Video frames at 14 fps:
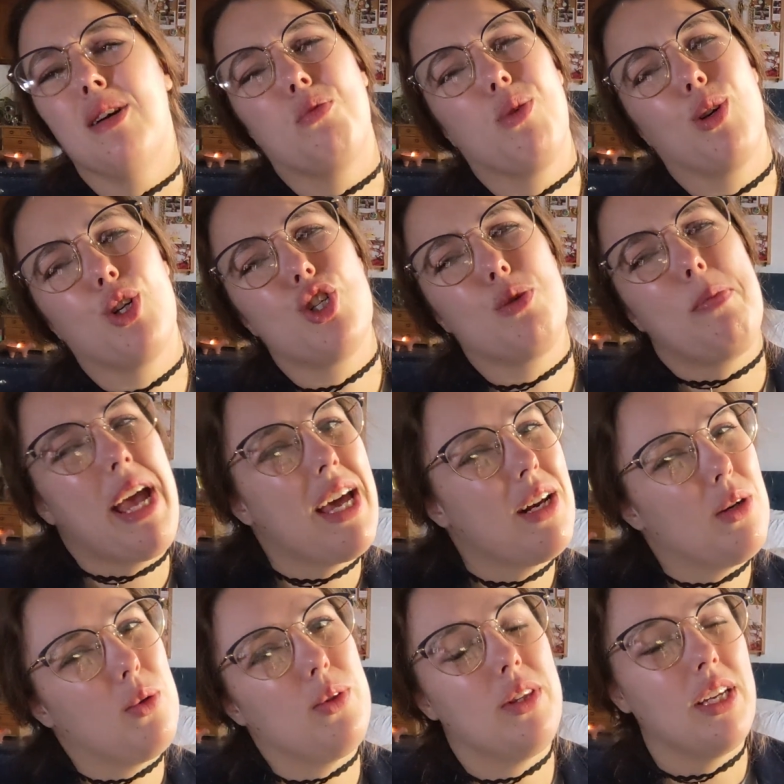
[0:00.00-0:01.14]
were Japan
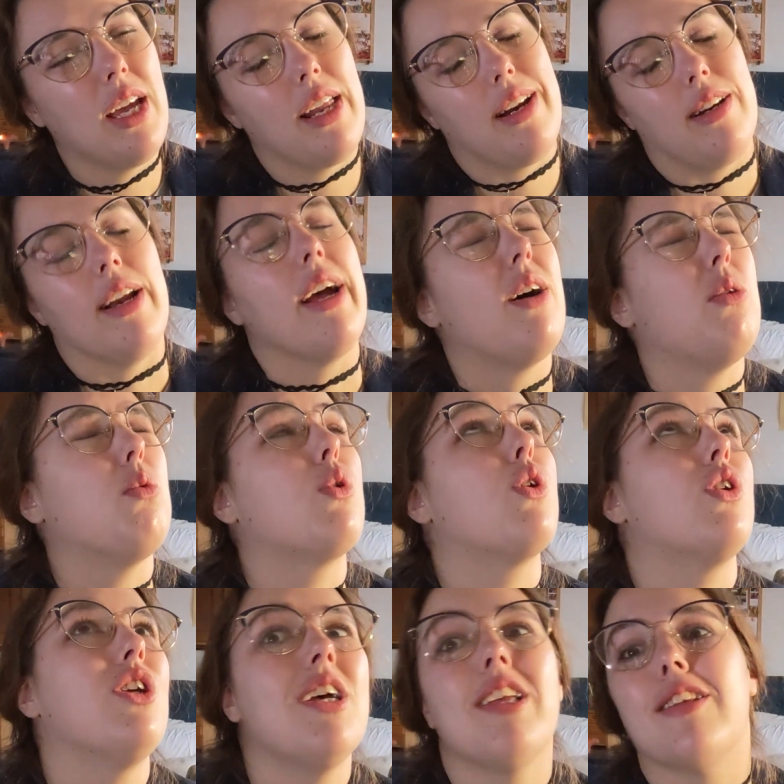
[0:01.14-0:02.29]
only and are now
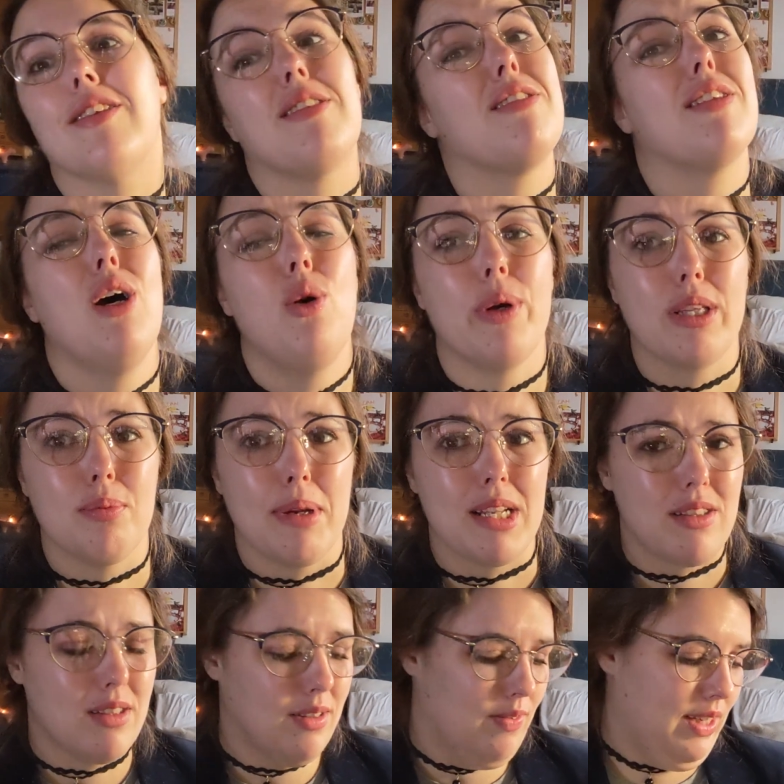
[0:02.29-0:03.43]
just so
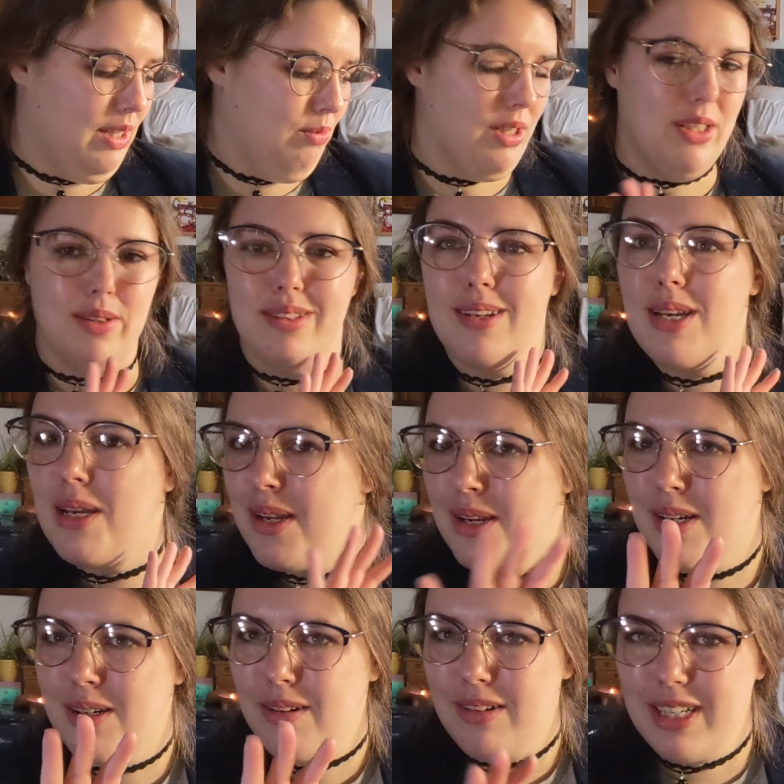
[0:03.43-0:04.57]
expensive. It was
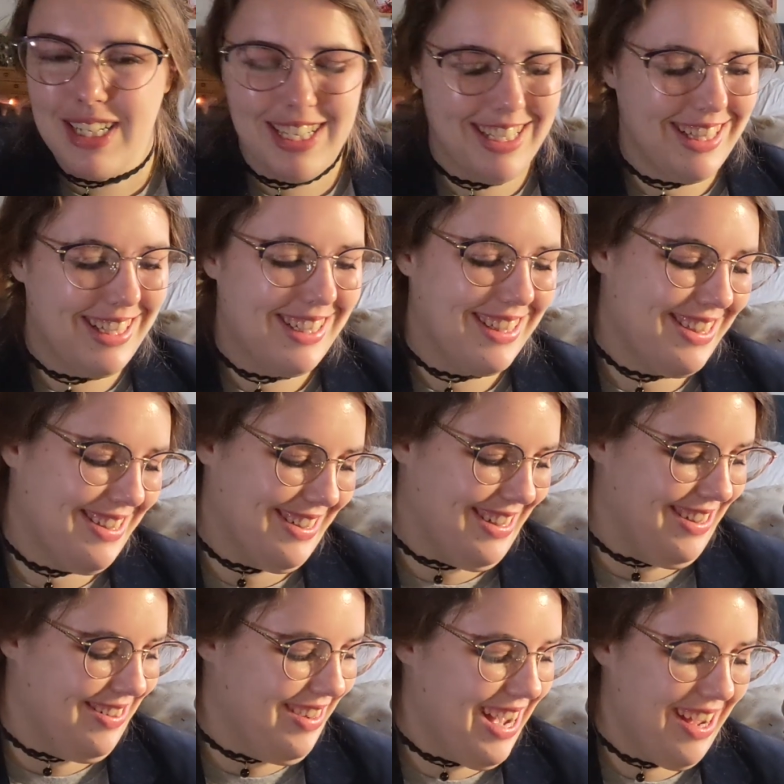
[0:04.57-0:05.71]
ridiculous,
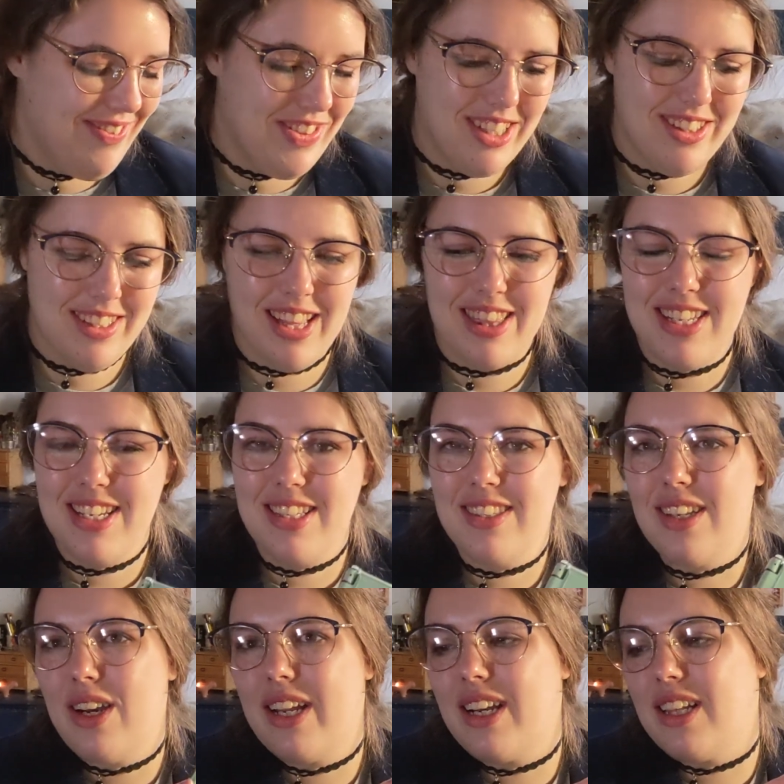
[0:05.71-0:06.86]
so I've just got this
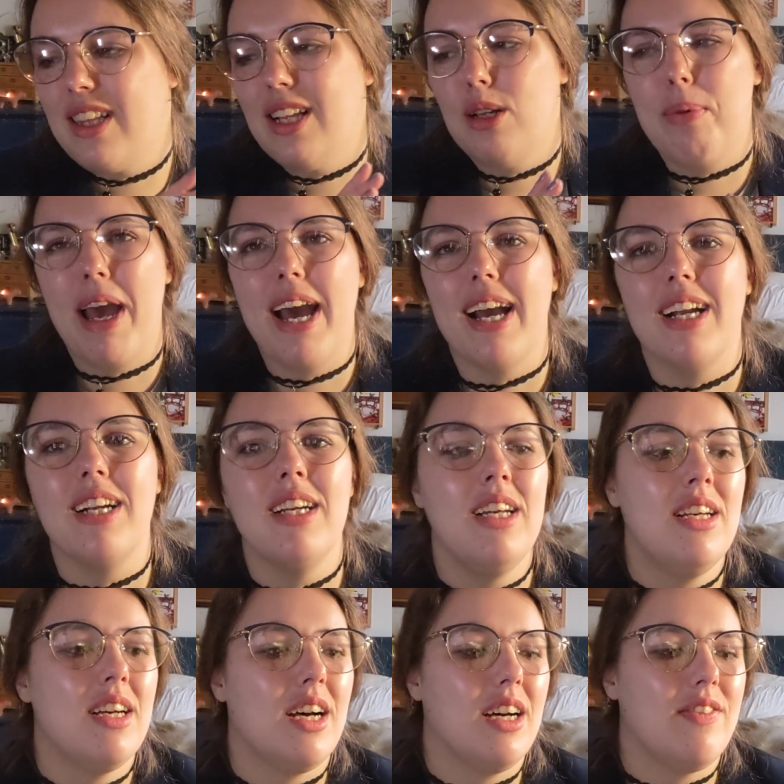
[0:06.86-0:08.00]
and a little pack
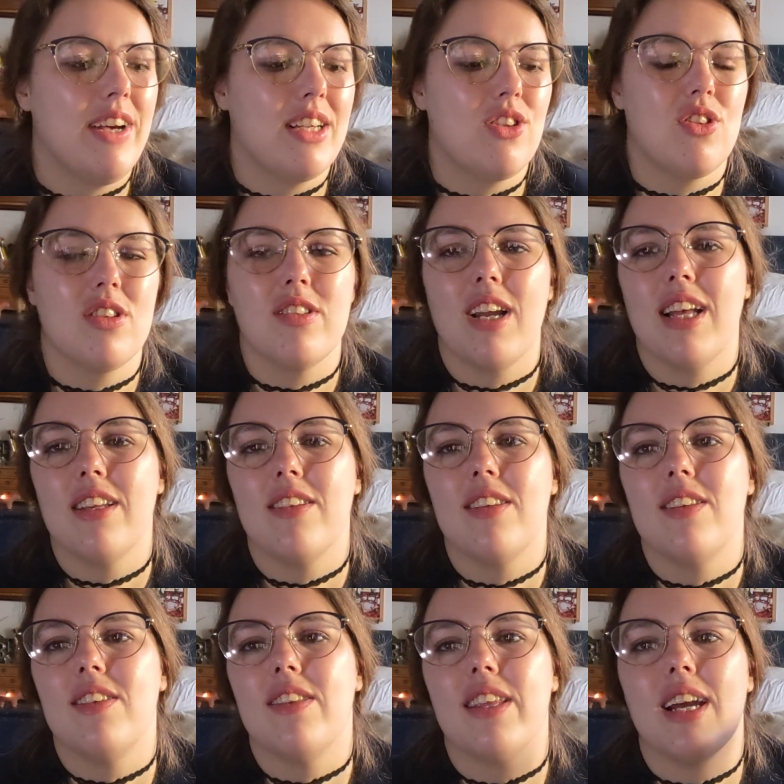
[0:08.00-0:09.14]
of extra
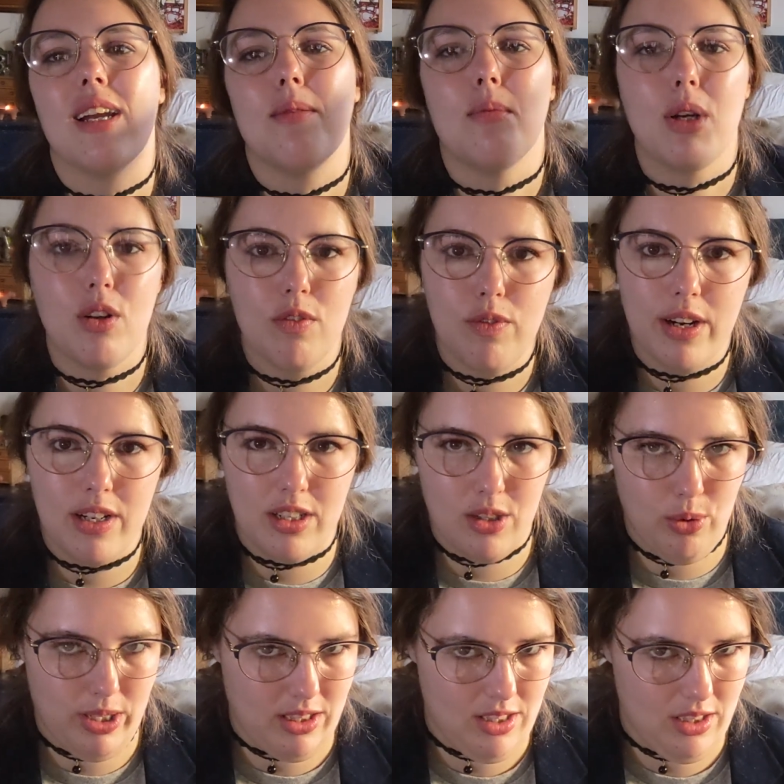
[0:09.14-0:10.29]
styluses that I'm very
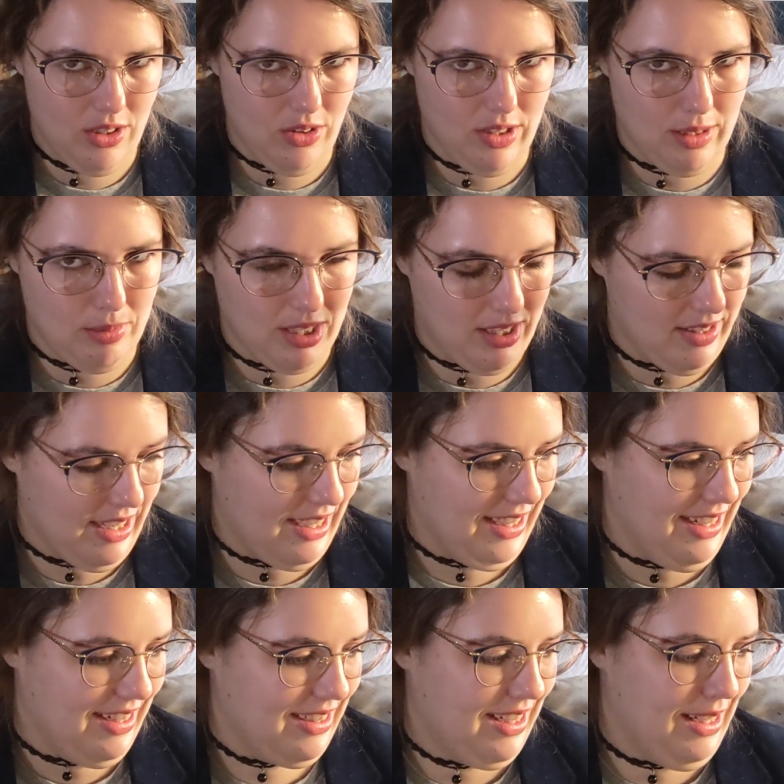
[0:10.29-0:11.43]
quickly losing because I
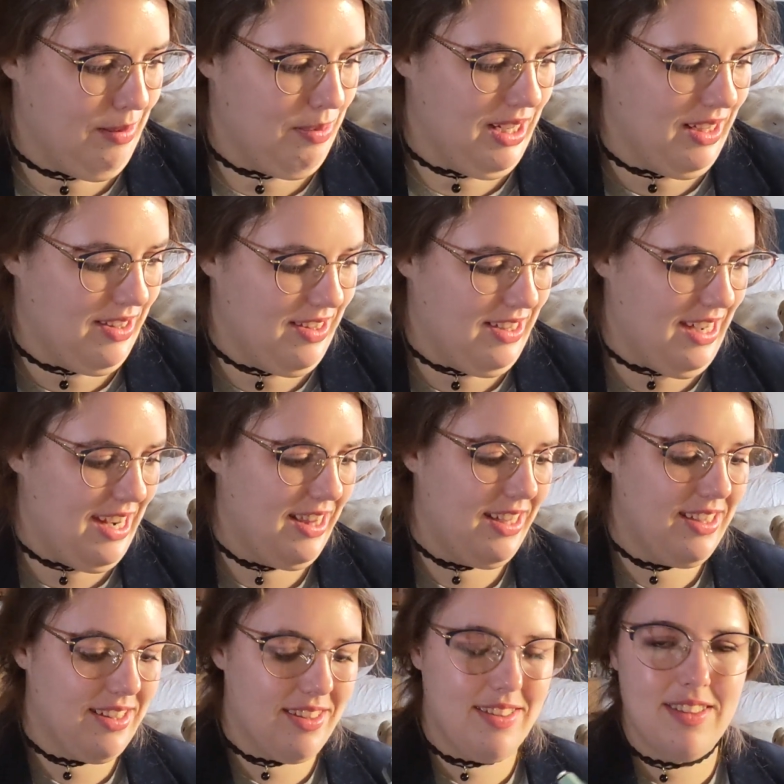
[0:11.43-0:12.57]
cannot keep a
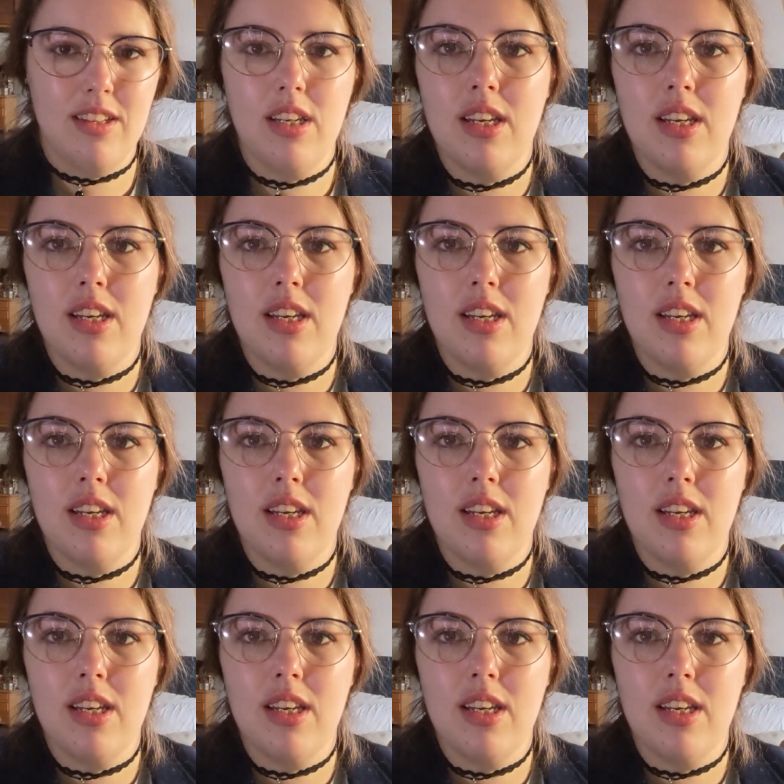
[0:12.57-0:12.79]
stylus.